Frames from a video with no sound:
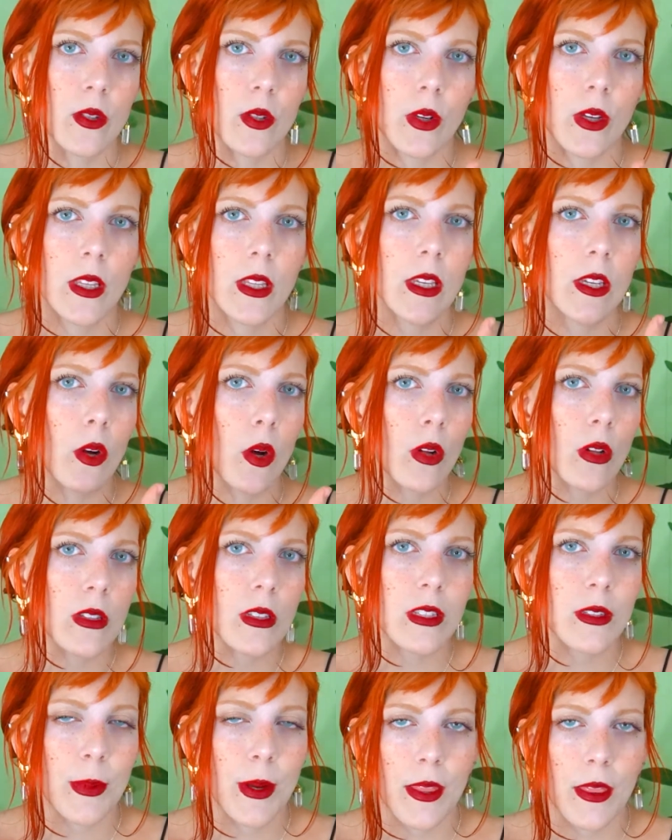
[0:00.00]
So he did all
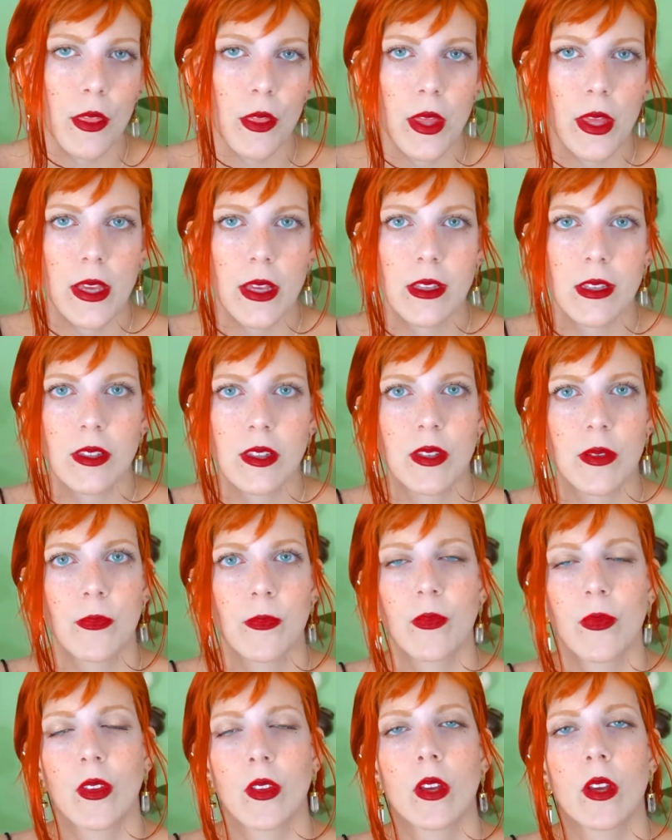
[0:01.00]
these bad things
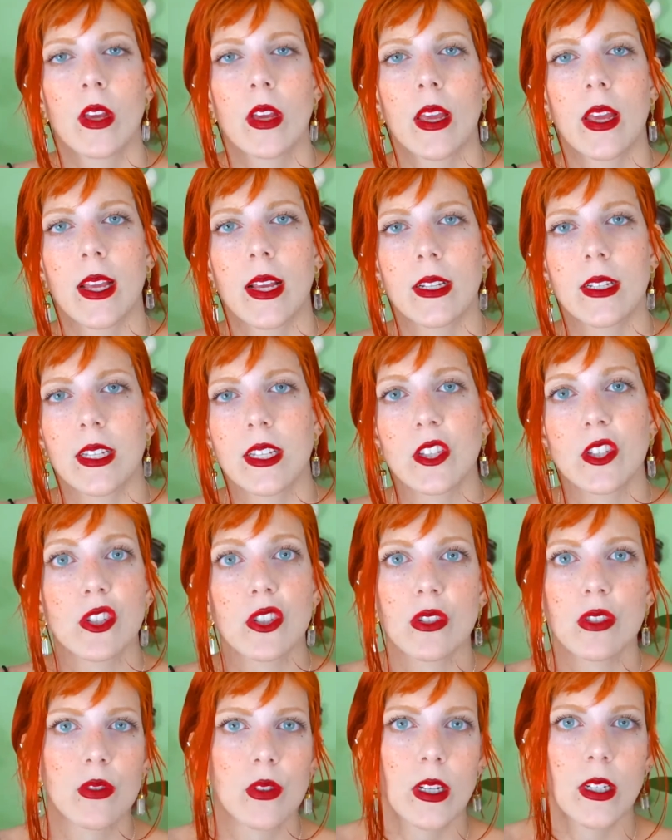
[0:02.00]
and he's
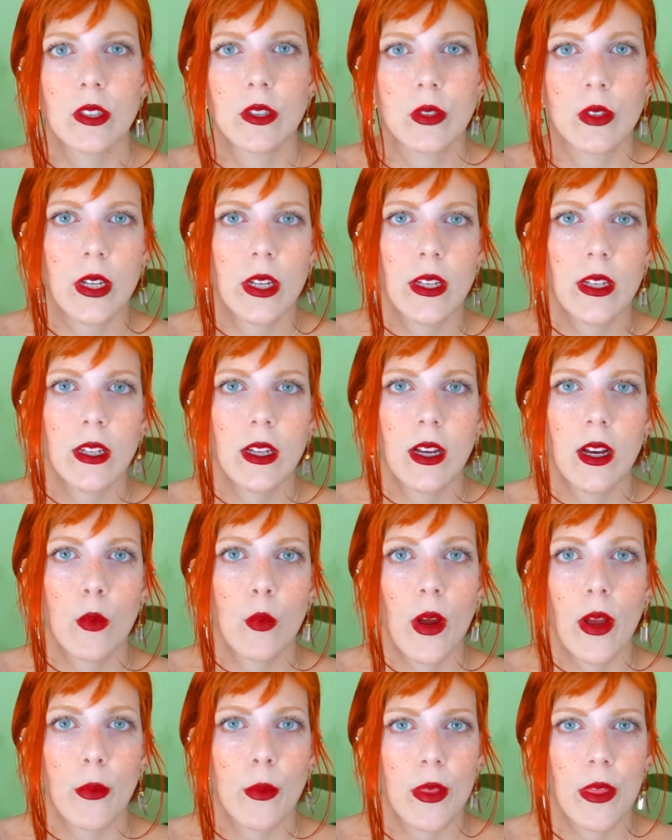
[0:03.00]
just trying to get
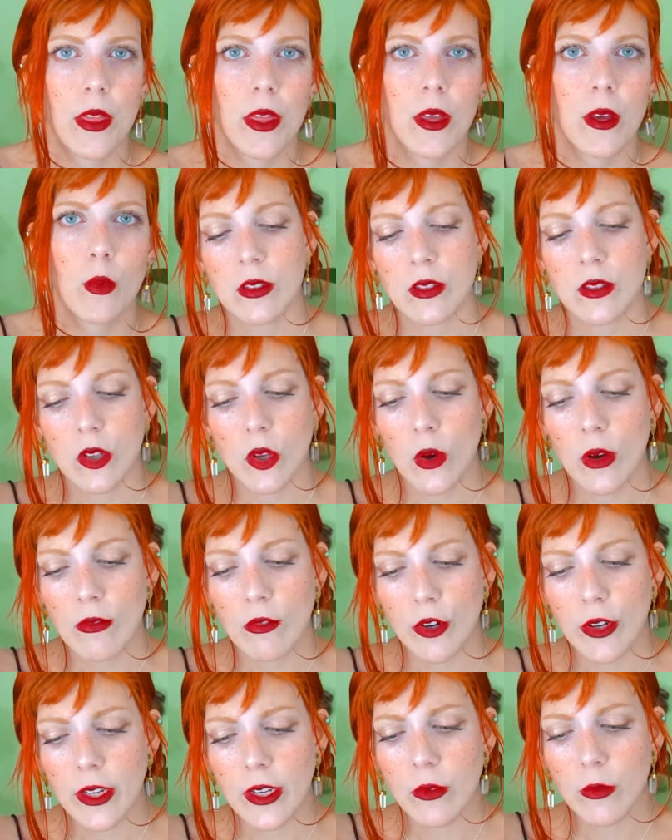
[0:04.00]
away with it. So
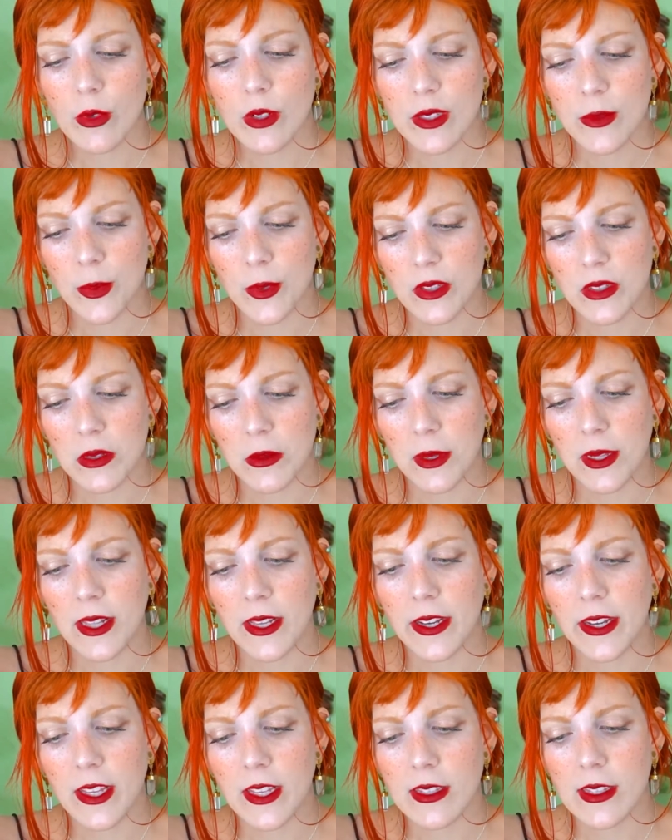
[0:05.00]
avoiding
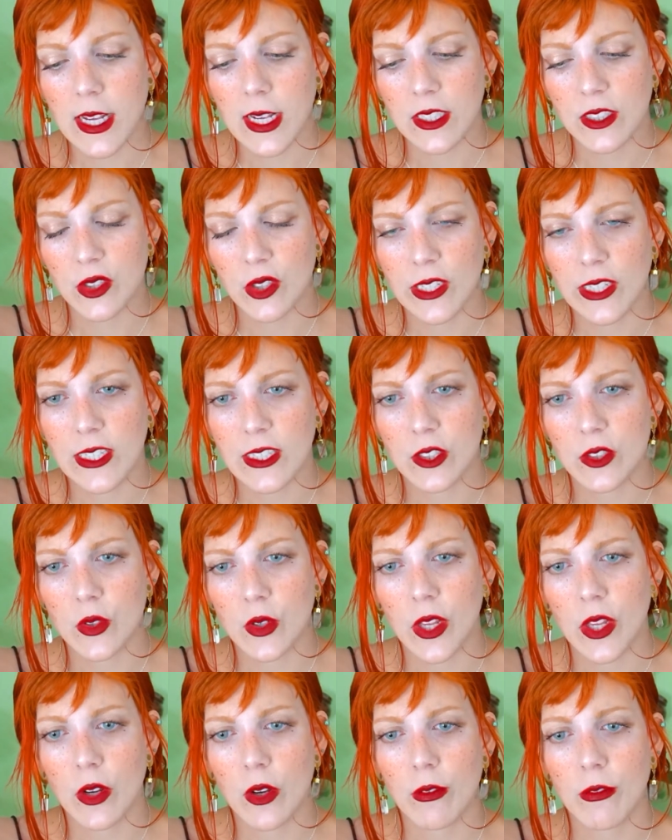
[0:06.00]
responsibility is actually a
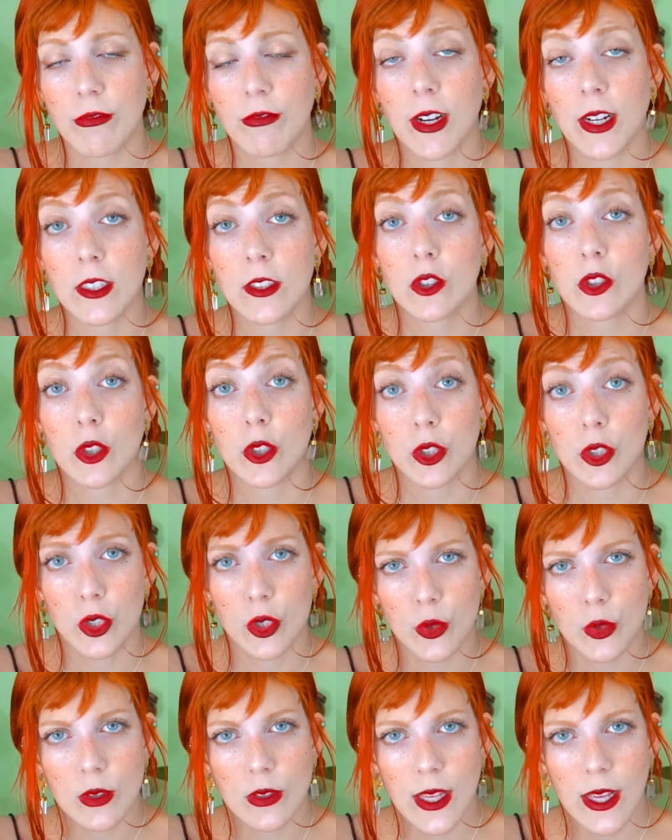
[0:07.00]
trait of factor
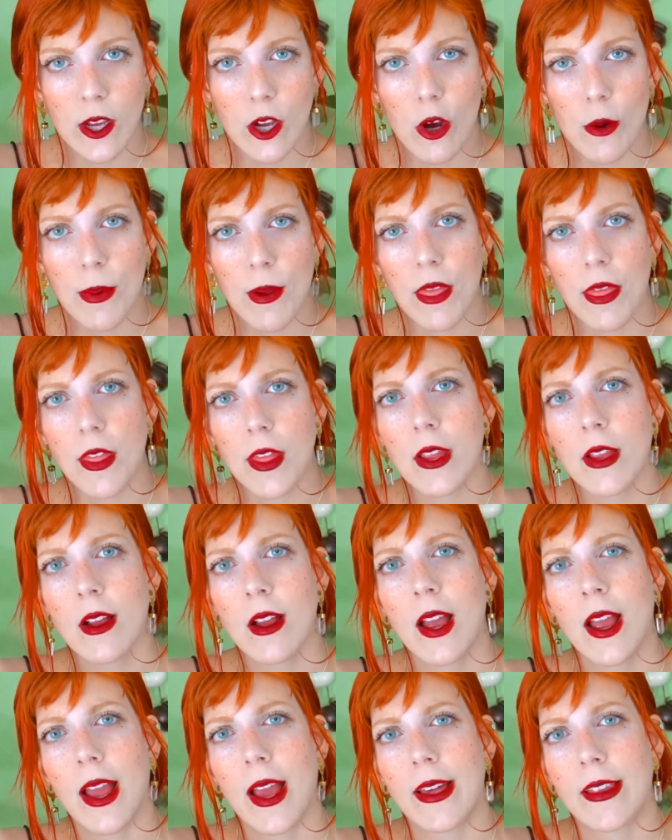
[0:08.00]
2 psychopathy
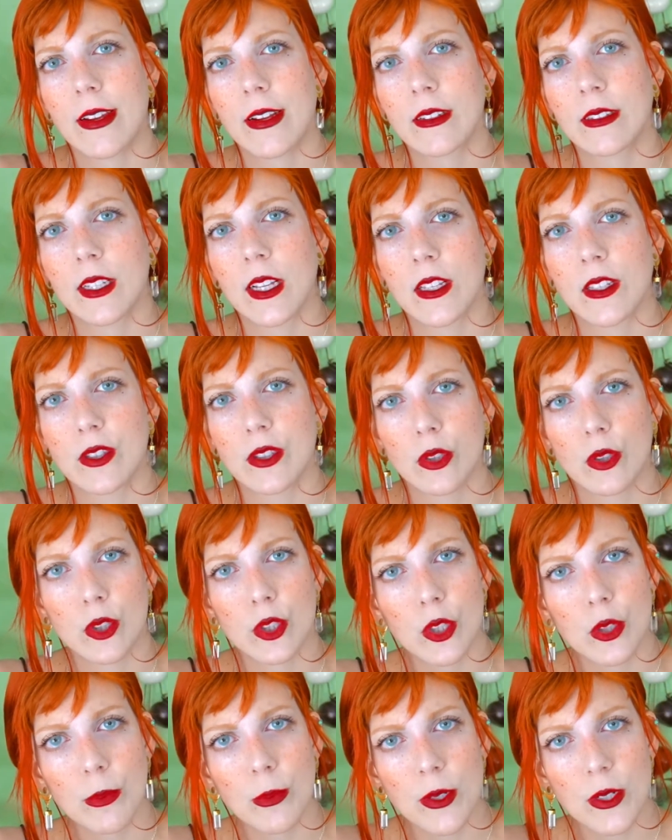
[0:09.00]
and
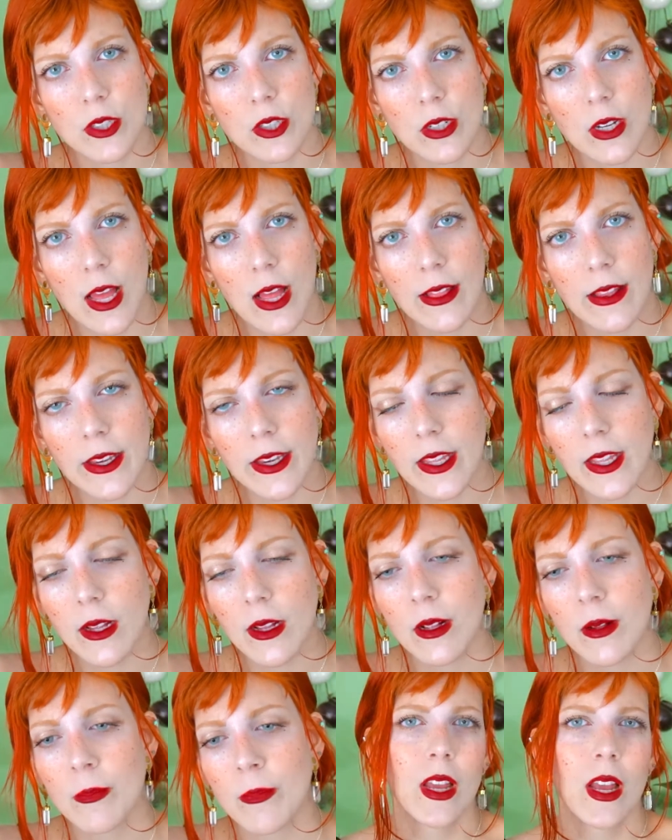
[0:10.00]
antisocial personality.
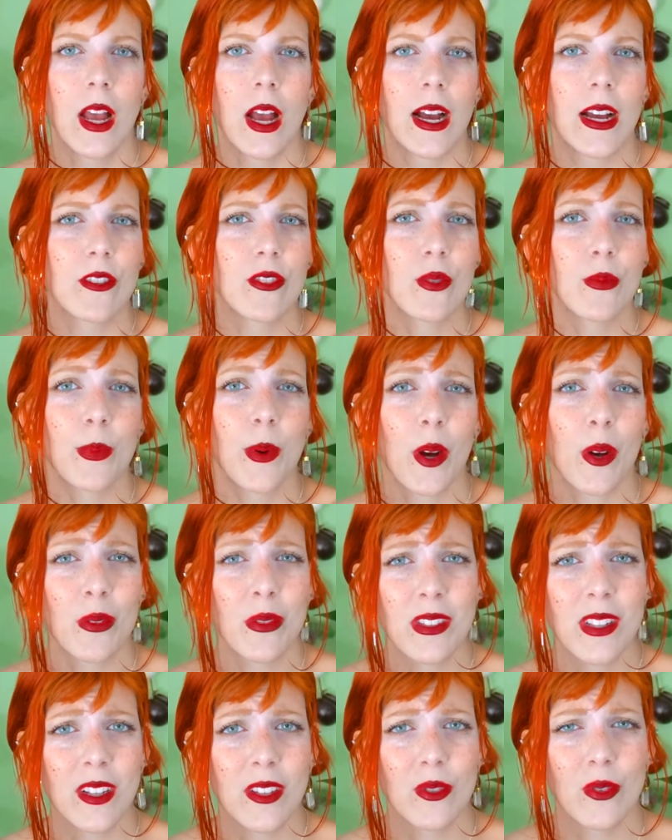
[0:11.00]
I
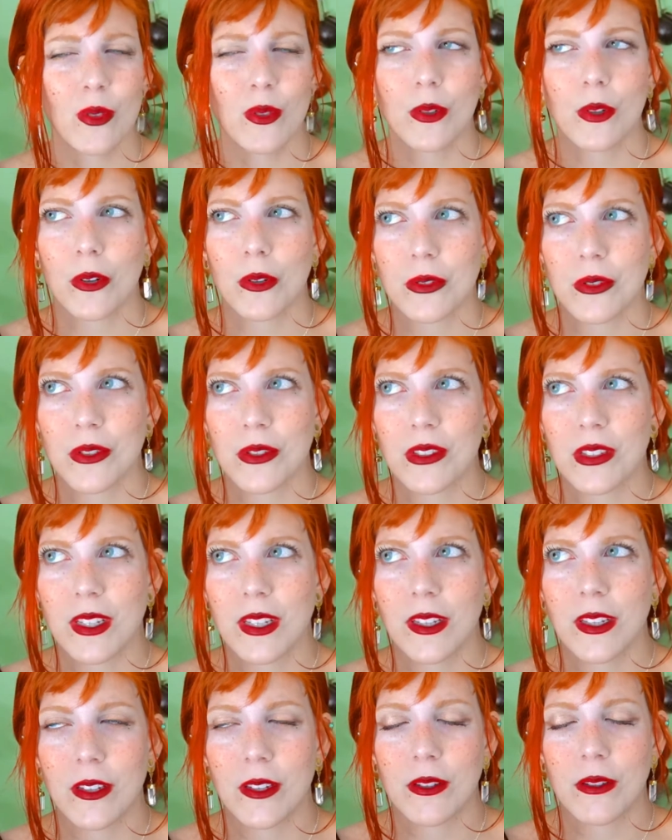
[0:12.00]
suppose that you could also
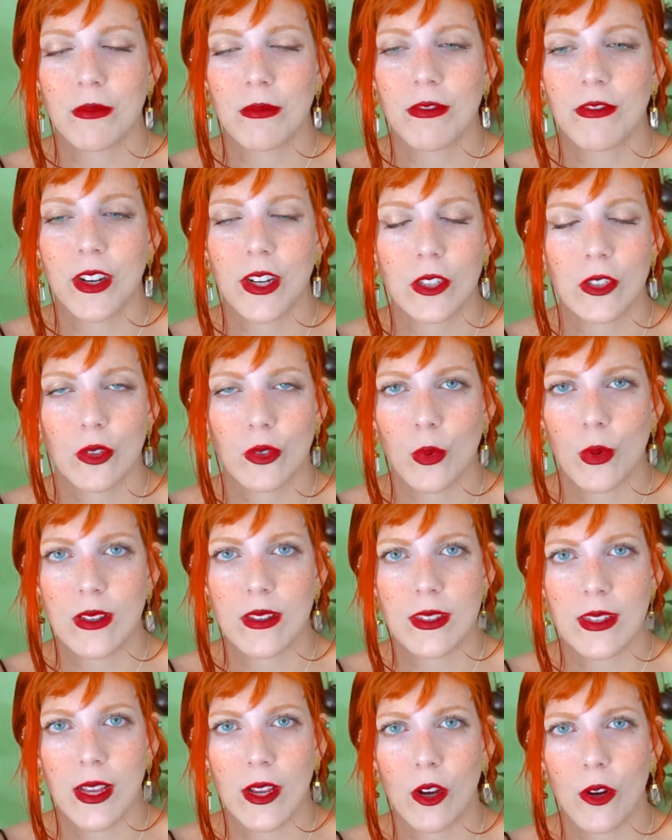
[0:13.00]
see it in factor 1
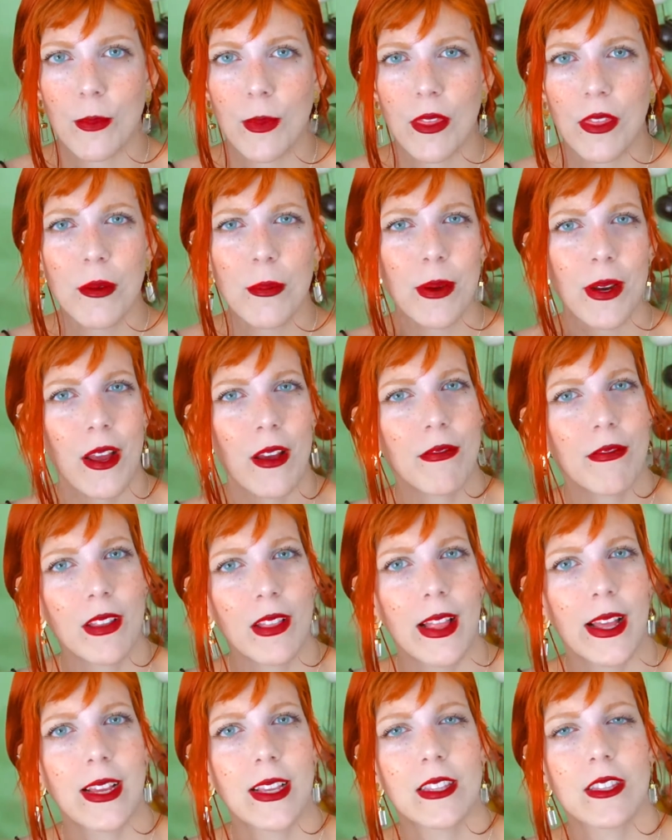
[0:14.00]
psychopathy, but I feel
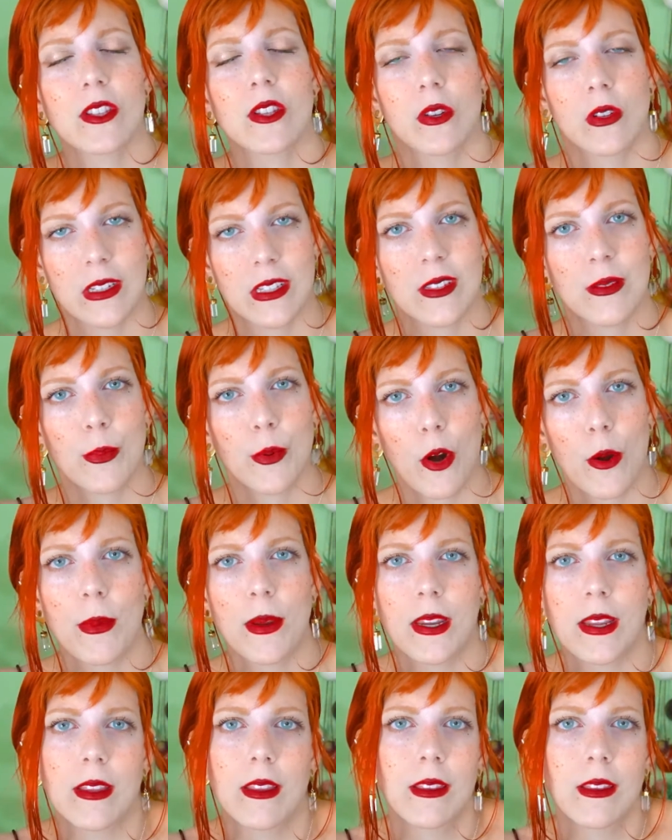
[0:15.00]
like it's not as
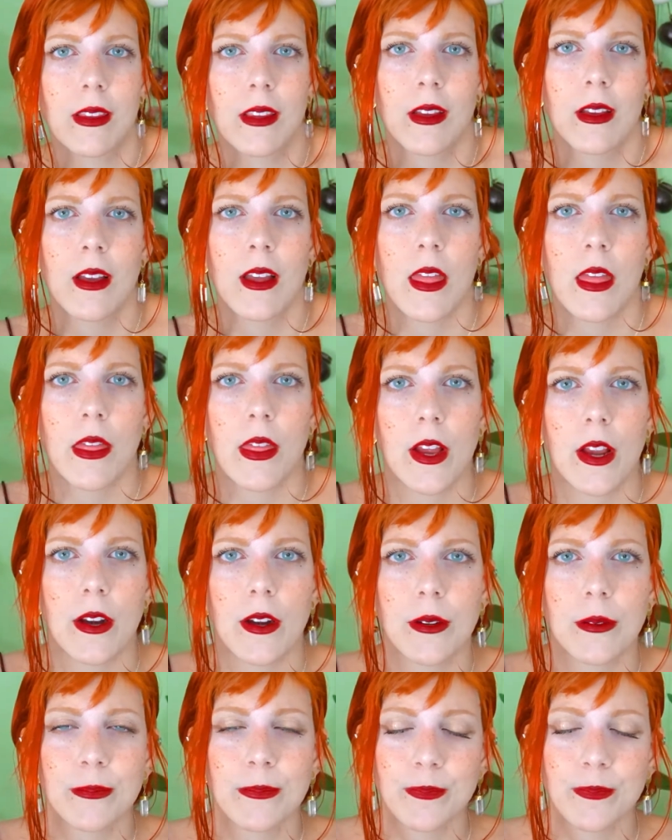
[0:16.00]
prominent there.